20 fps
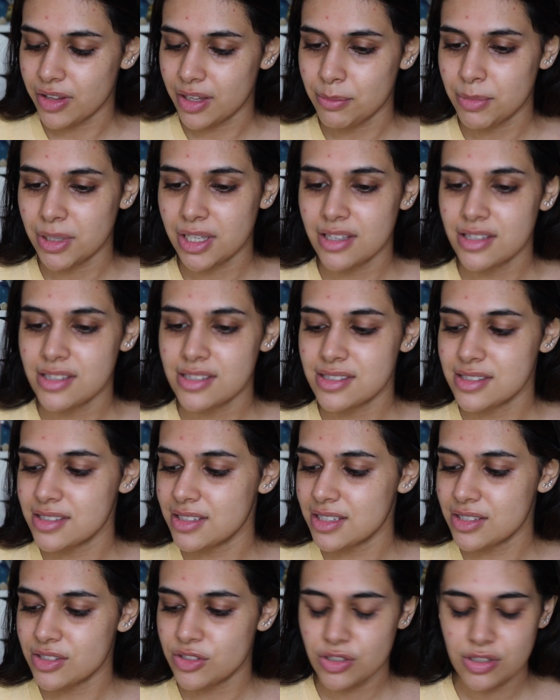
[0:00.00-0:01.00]
then because
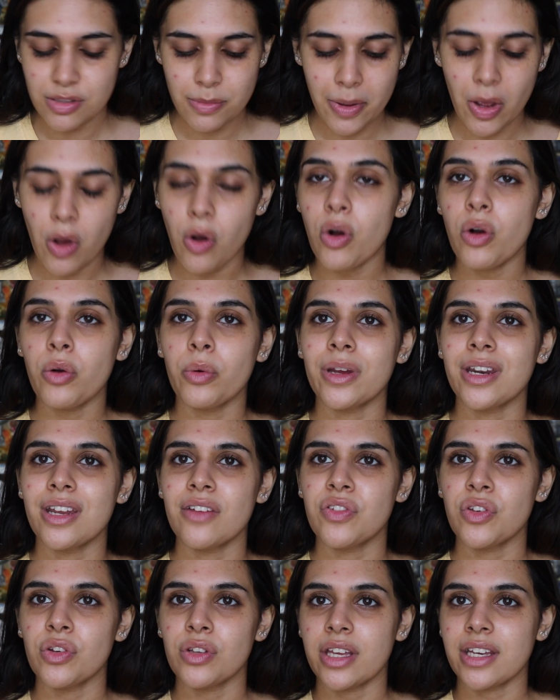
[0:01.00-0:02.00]
it's just a bit awkward
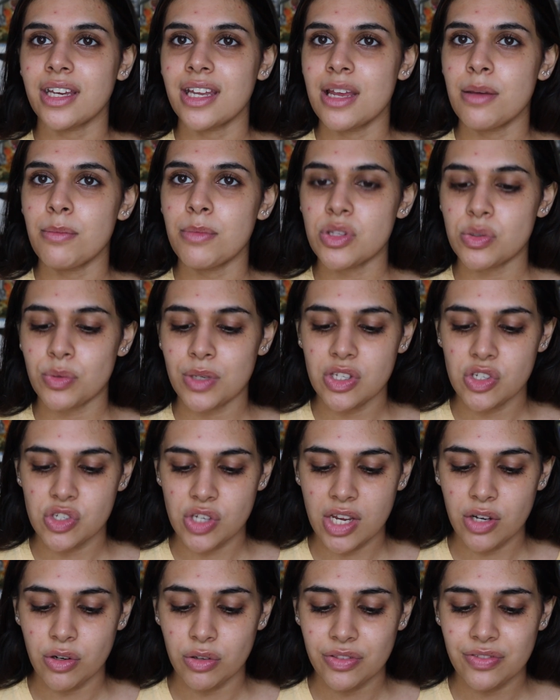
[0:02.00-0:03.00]
if you're like an in-between
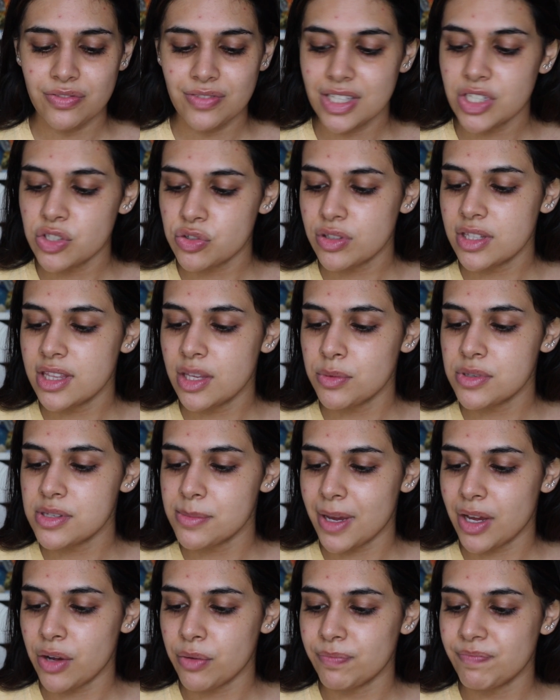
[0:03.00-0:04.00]
shade or literally there was
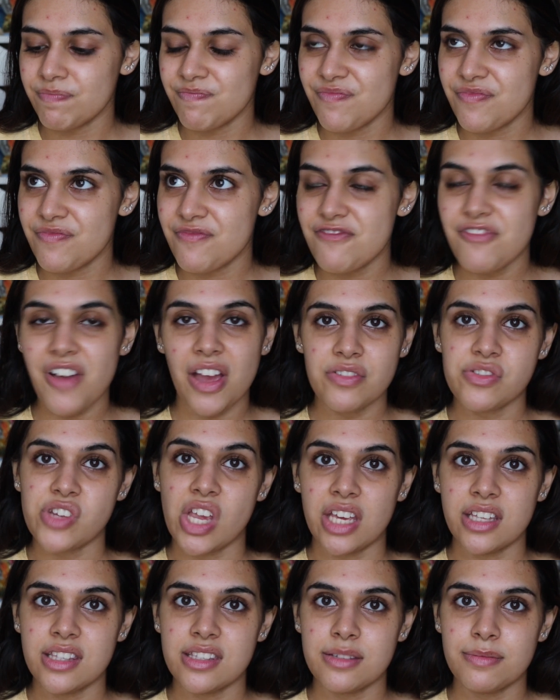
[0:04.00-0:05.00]
about five
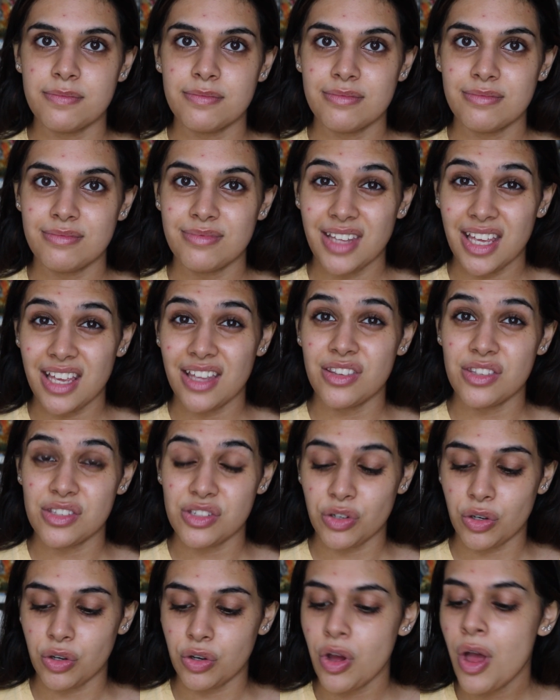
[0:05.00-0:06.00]
shades in
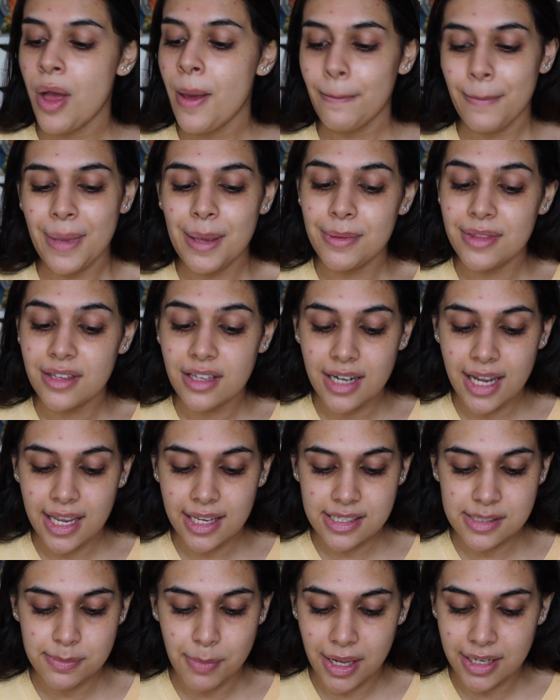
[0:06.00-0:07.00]
store. Maybe they're going to
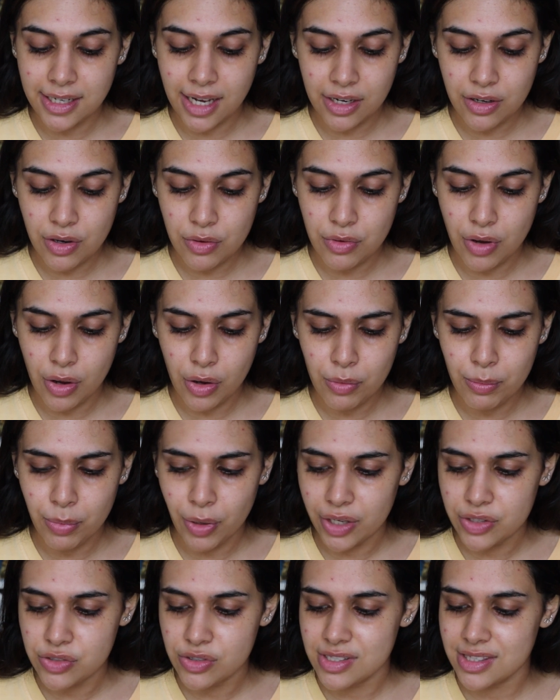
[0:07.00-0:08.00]
expand, I don't know,
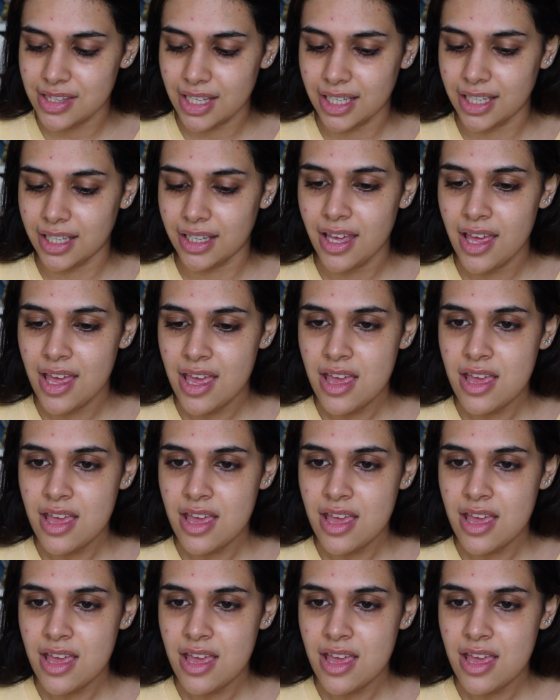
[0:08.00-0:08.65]
but I just think